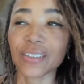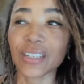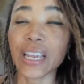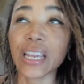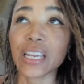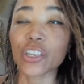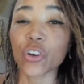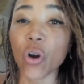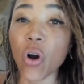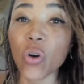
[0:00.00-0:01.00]
Like,
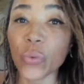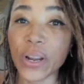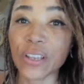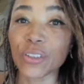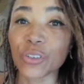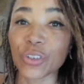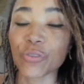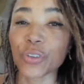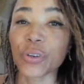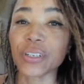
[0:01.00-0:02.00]
you're already losing
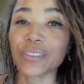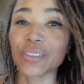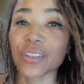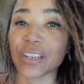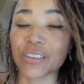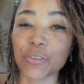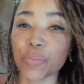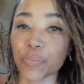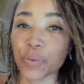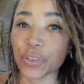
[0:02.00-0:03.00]
fluid. So then you
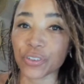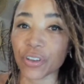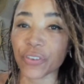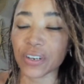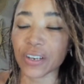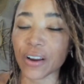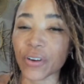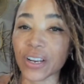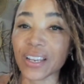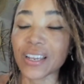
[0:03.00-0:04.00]
put yourself on a
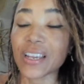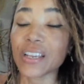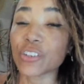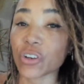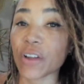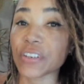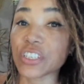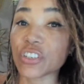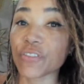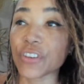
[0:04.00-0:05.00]
diuretic, you start
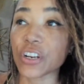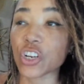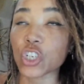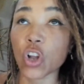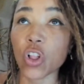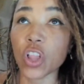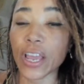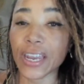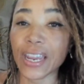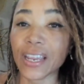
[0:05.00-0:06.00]
having severe dull
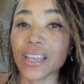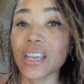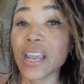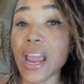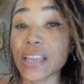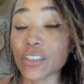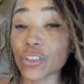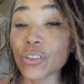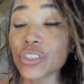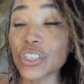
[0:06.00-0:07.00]
headache. And the
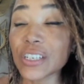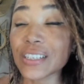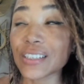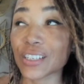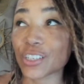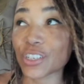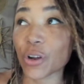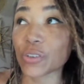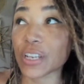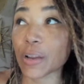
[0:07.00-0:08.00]
solution isn't just to
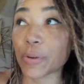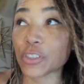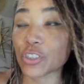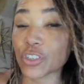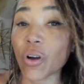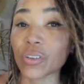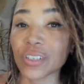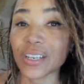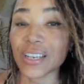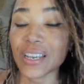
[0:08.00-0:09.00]
go and take a bunch of
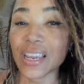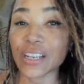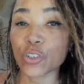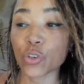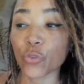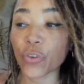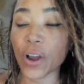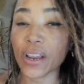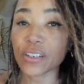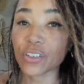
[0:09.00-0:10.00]
salt. It's to
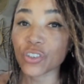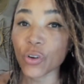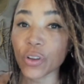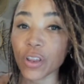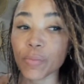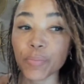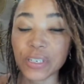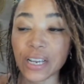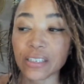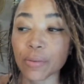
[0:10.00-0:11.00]
find sodium,
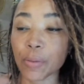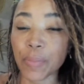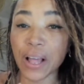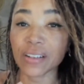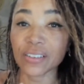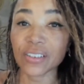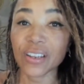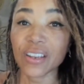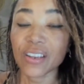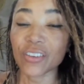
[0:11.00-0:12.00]
potassium in balance.
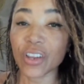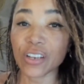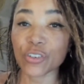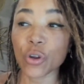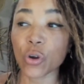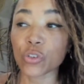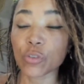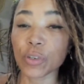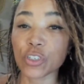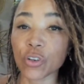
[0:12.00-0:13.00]
You guys know
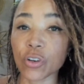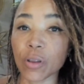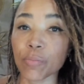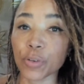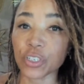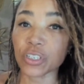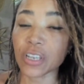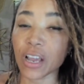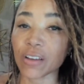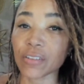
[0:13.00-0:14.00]
too much sodium pushes
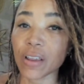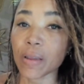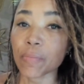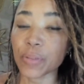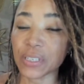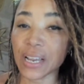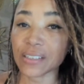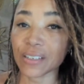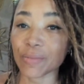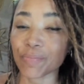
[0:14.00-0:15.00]
down
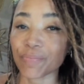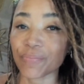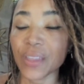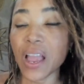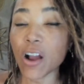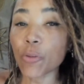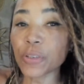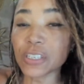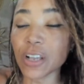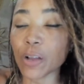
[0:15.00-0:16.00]
potassium. I hope
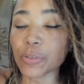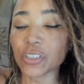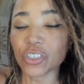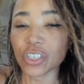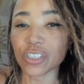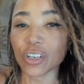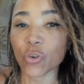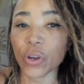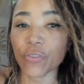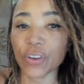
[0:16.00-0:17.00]
this helps. It's just a
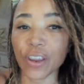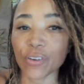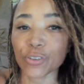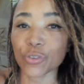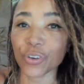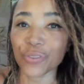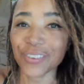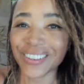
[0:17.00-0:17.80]
quick video, sort of.